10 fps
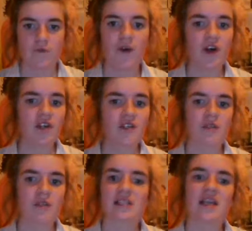First,
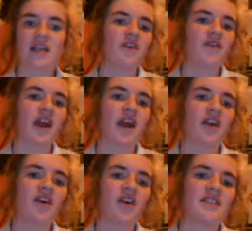there was a
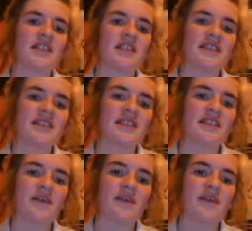cliffhanger in season
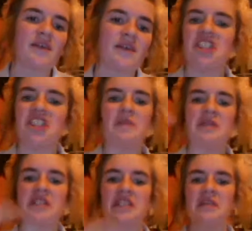7 when he
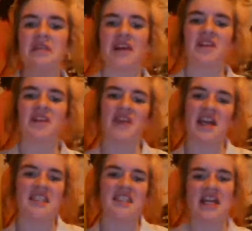jumped into the back of the van
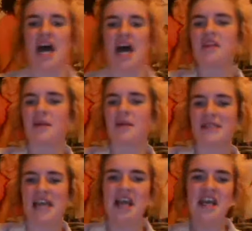and Dean held up
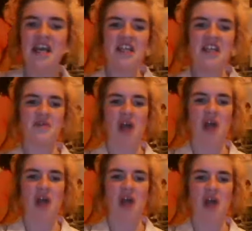his head. There was a
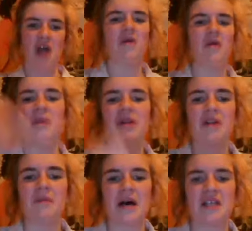hole where a bullet
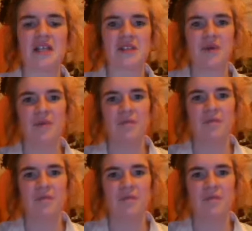had passed through.